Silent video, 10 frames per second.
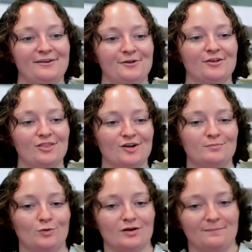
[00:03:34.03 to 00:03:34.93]
You can learn
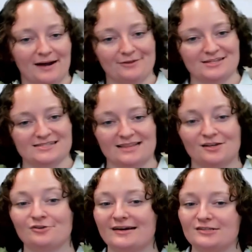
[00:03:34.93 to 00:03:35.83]
more about this at the
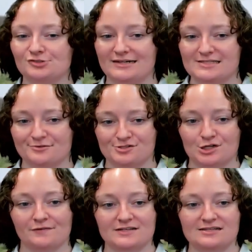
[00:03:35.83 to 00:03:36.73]
credit transfer service